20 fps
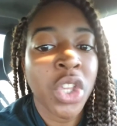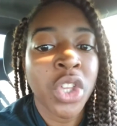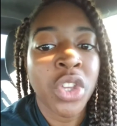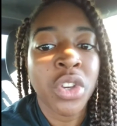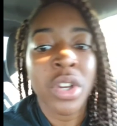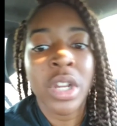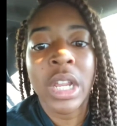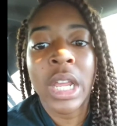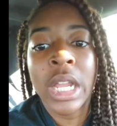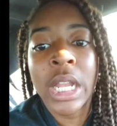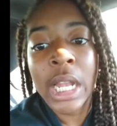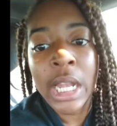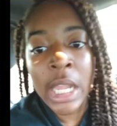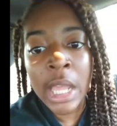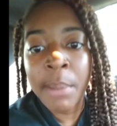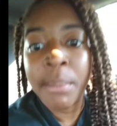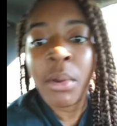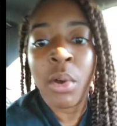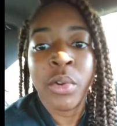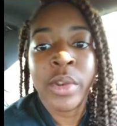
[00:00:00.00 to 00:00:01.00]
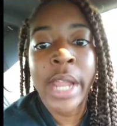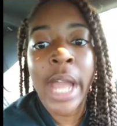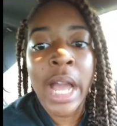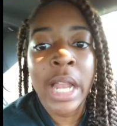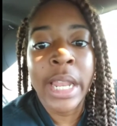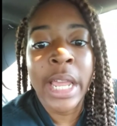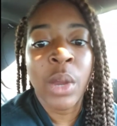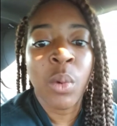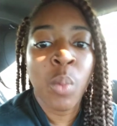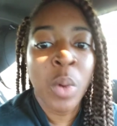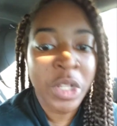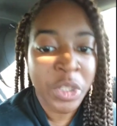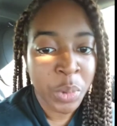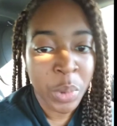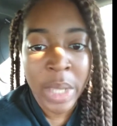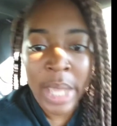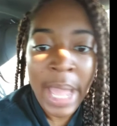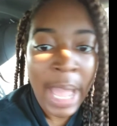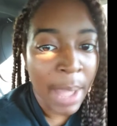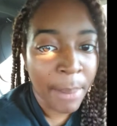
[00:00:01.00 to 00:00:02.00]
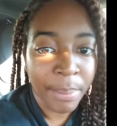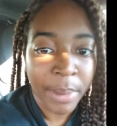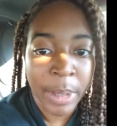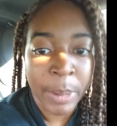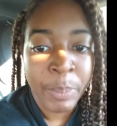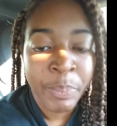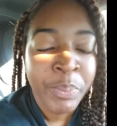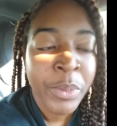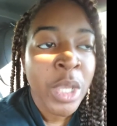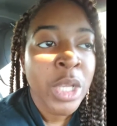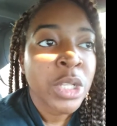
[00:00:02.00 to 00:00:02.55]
you're in limbo now. Like, what's gonna happen?